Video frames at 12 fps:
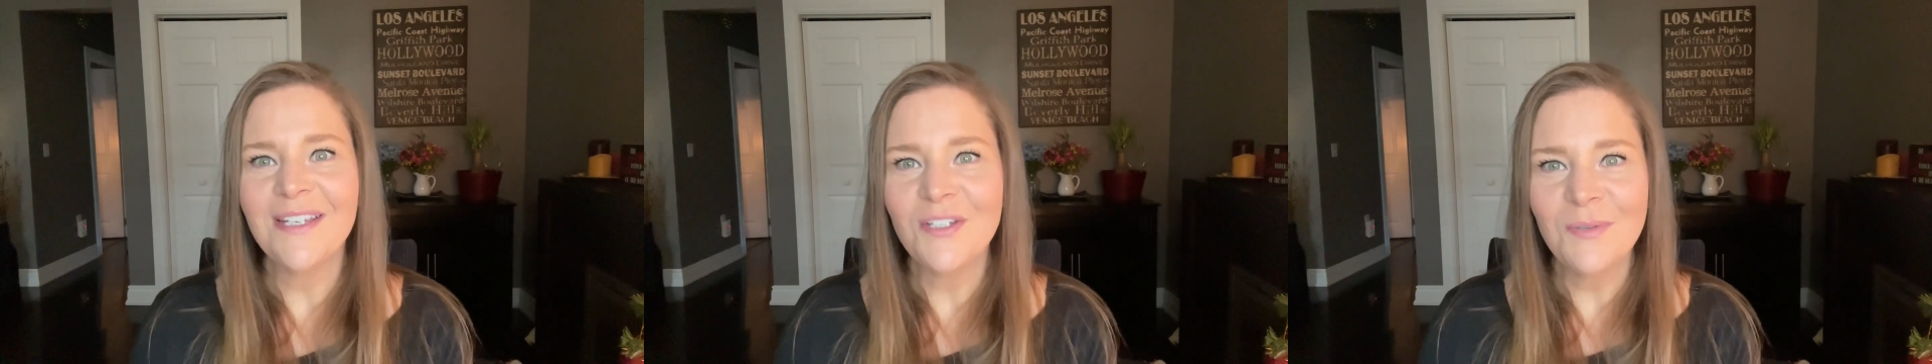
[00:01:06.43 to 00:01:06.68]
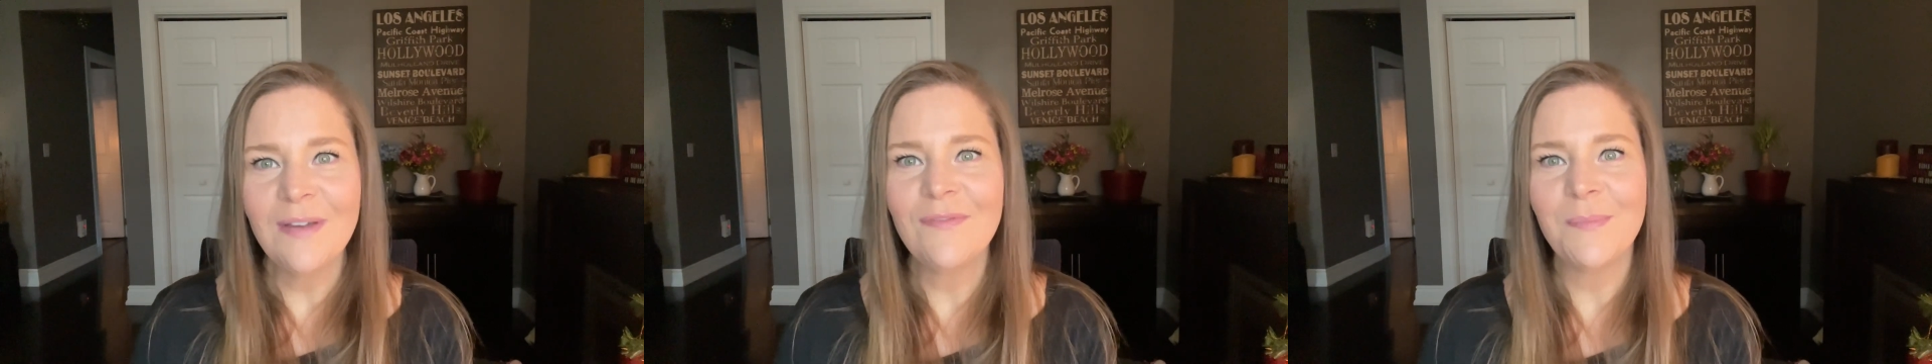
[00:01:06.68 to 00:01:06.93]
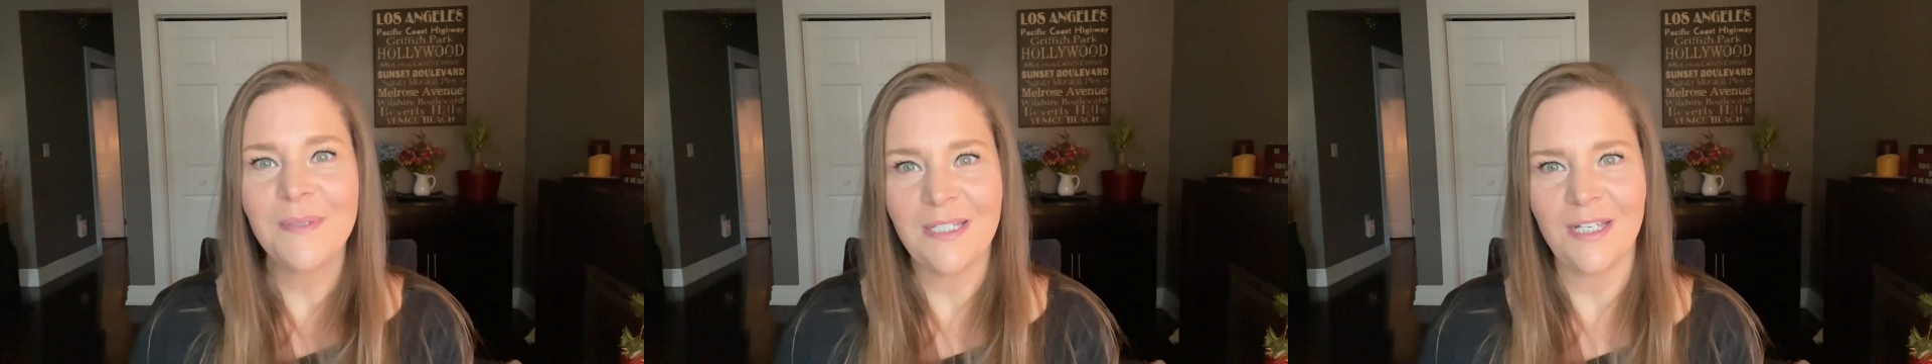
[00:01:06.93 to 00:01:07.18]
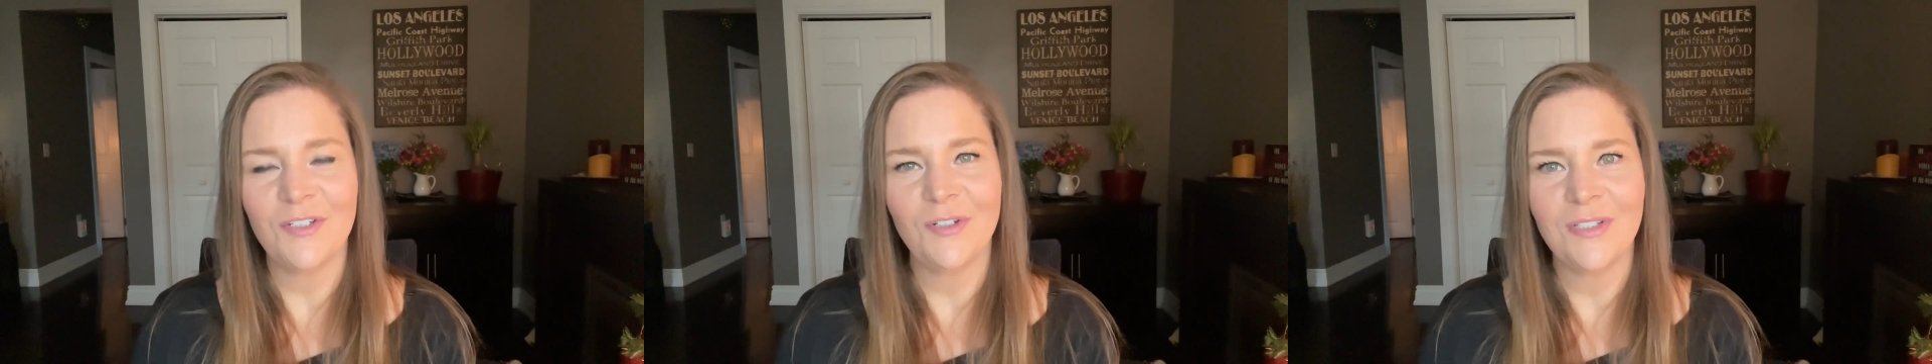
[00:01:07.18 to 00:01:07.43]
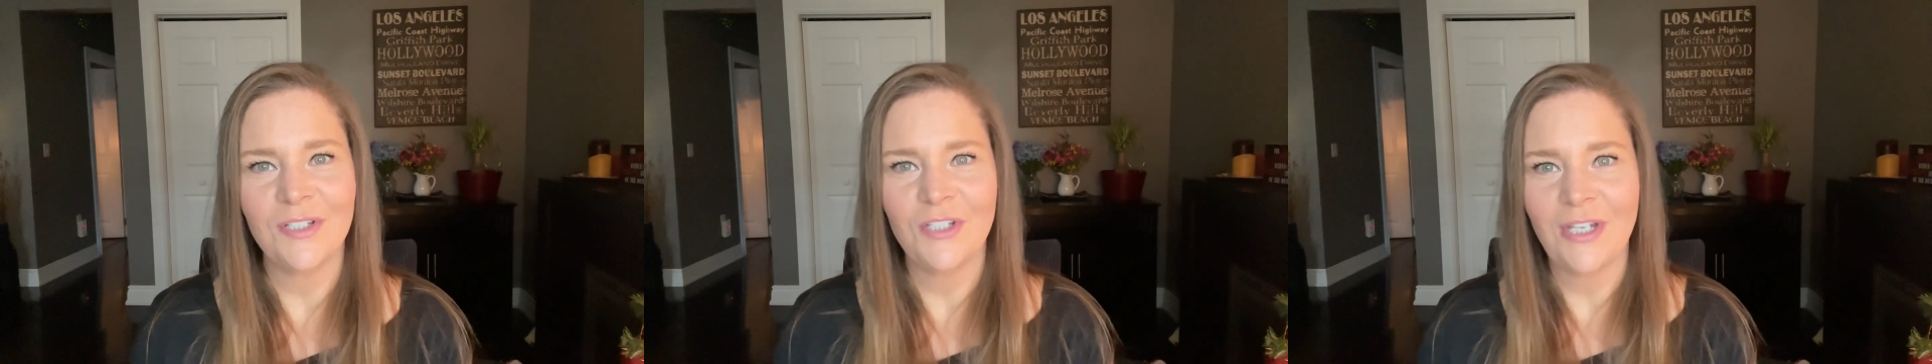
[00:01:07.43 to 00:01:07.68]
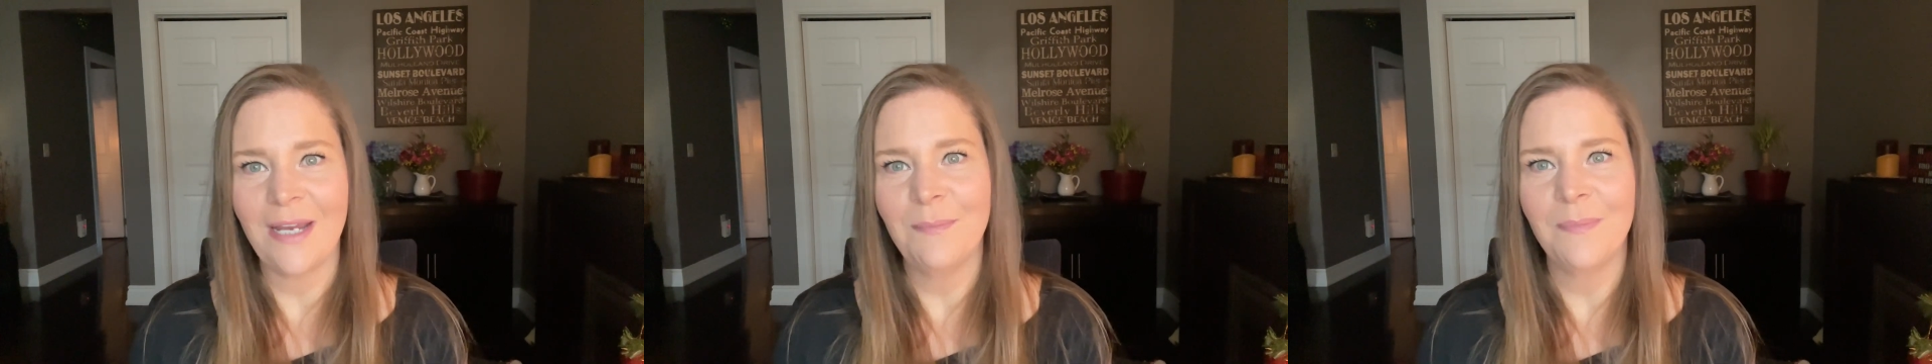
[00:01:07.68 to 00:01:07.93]
do have the potential to
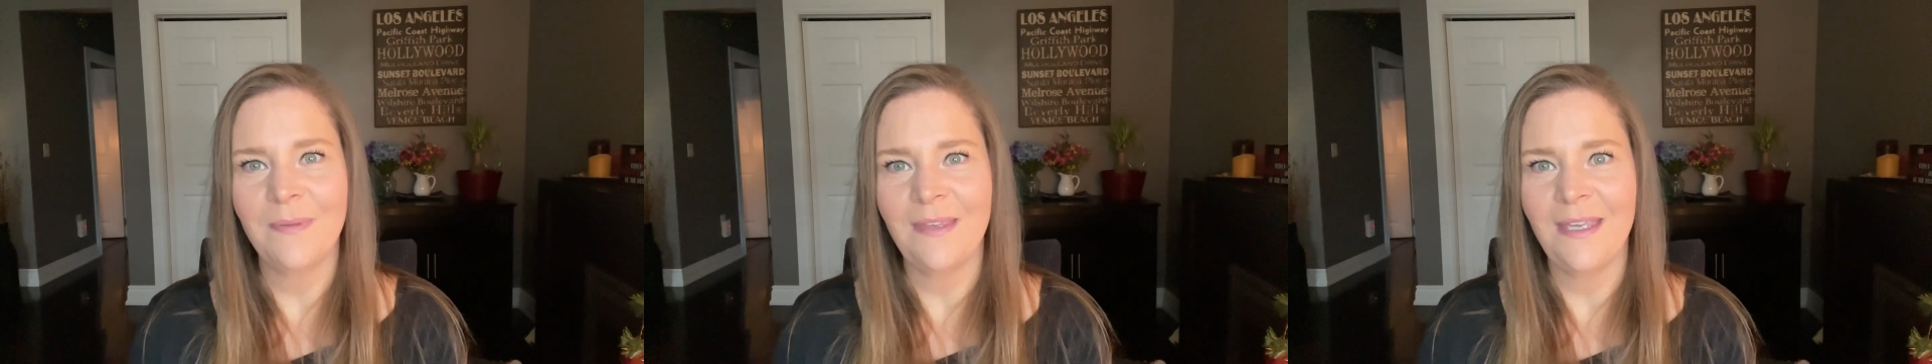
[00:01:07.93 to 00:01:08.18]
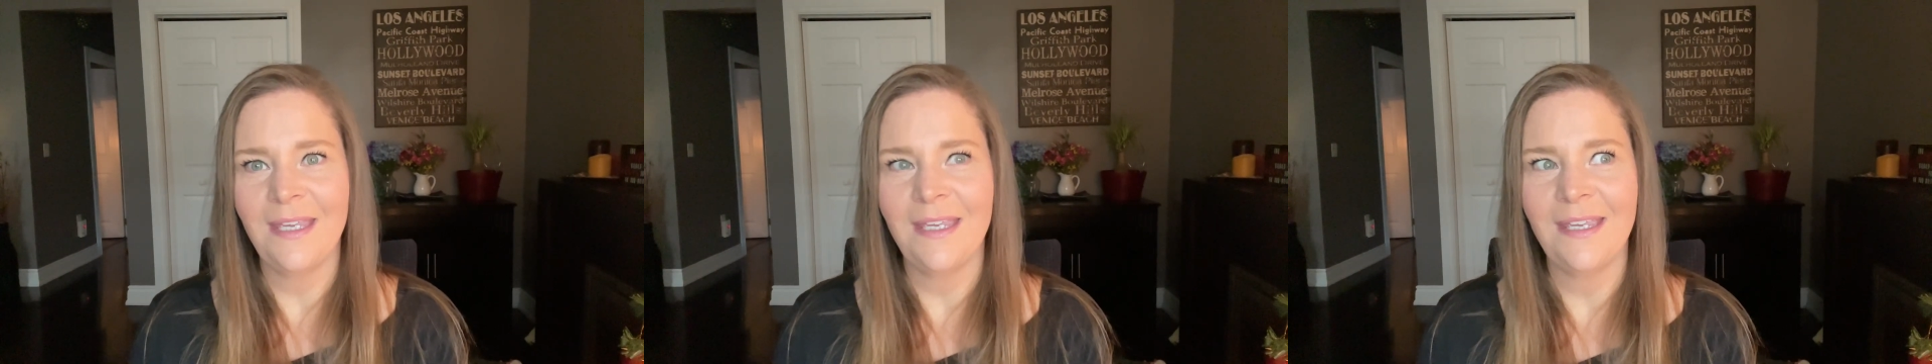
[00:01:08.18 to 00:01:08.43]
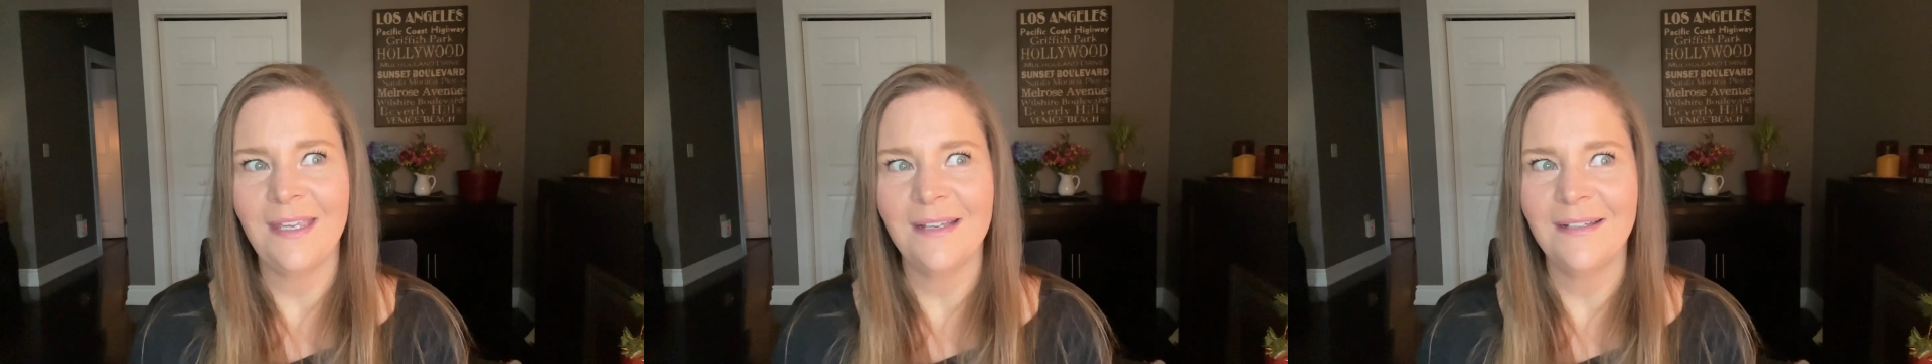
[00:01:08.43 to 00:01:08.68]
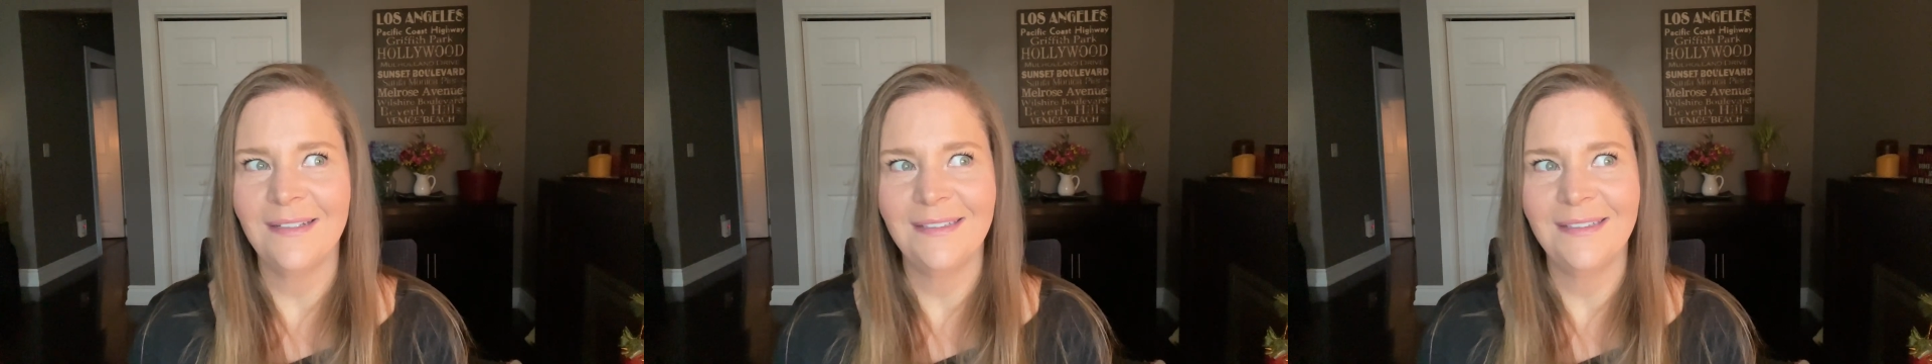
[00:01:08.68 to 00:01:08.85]
shape the